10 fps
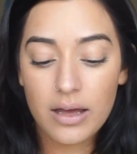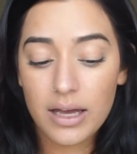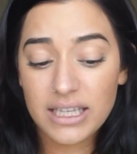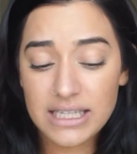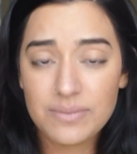
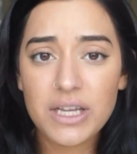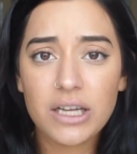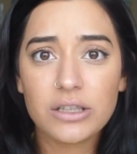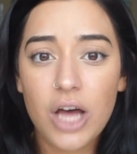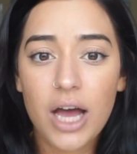It seems like
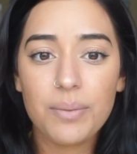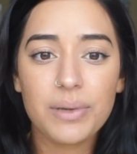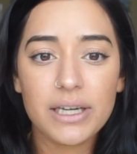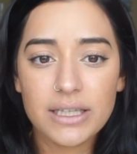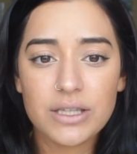a lot,
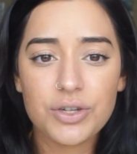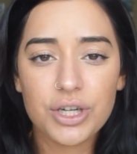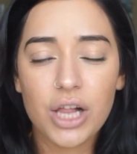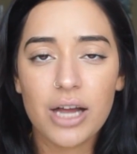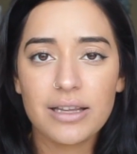but it is 3
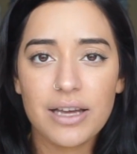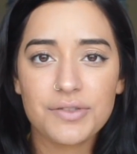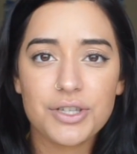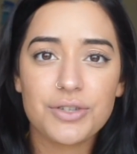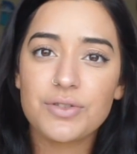o'clock in the
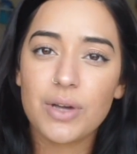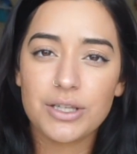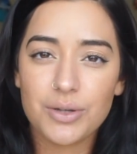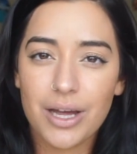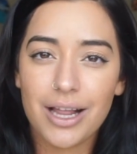afternoon, so I
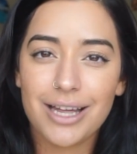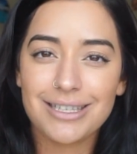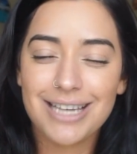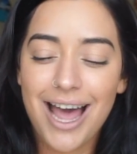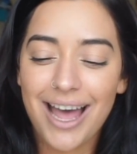do got a lot
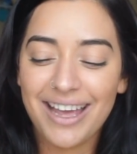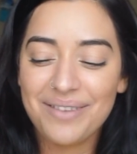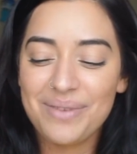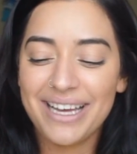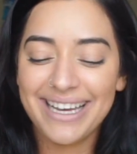of
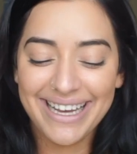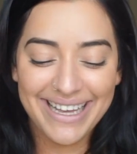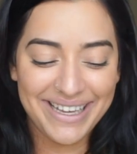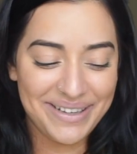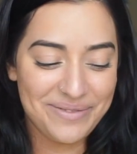
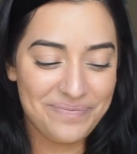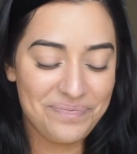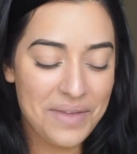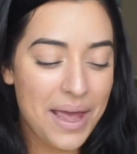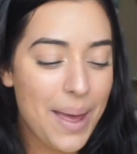time.
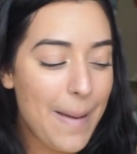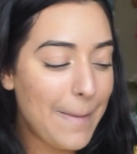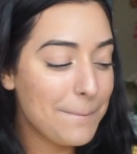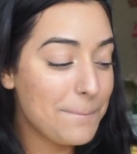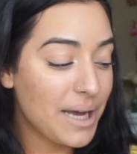
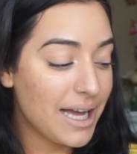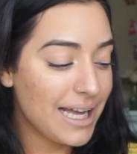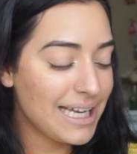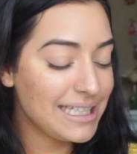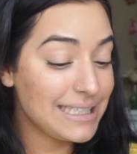
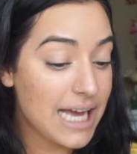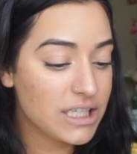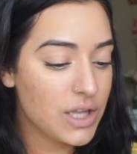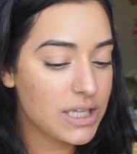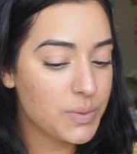But yeah,
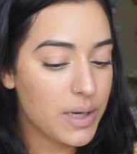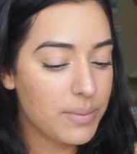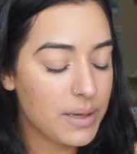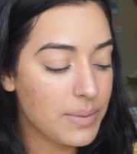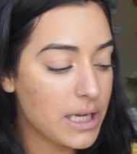so that's what I'm
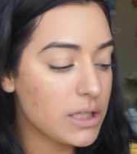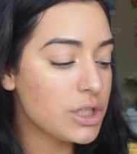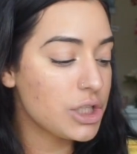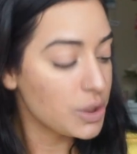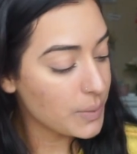gonna be
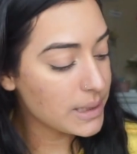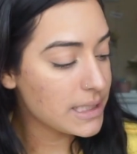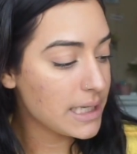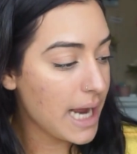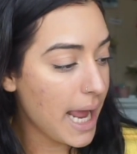doing
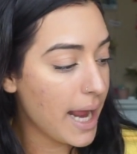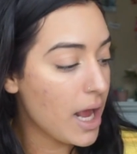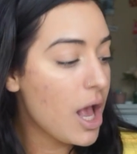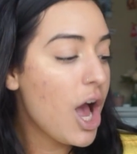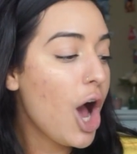today.
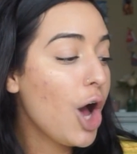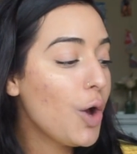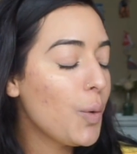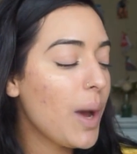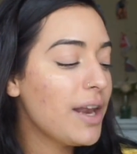
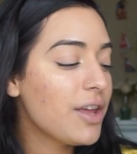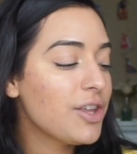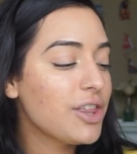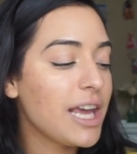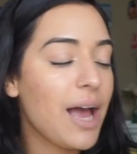Oh,
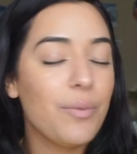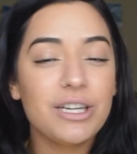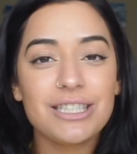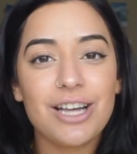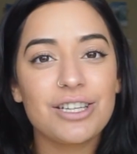another thing, I
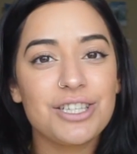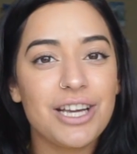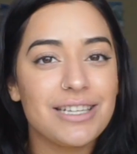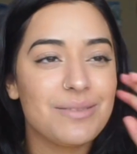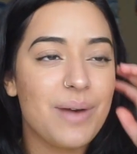wanted to talk to you
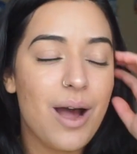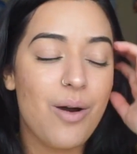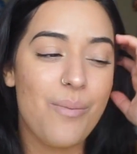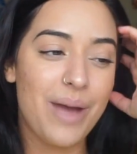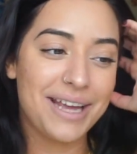guys
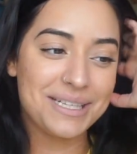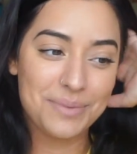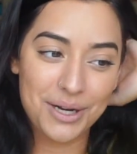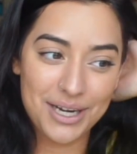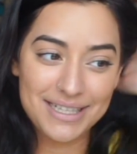about my
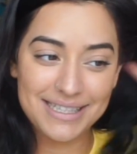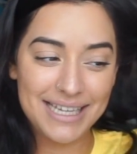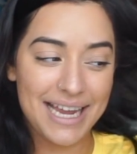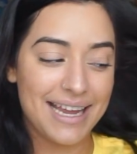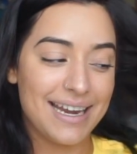experience
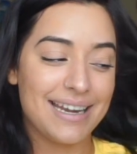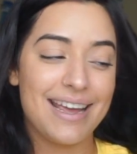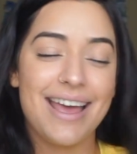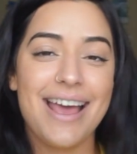in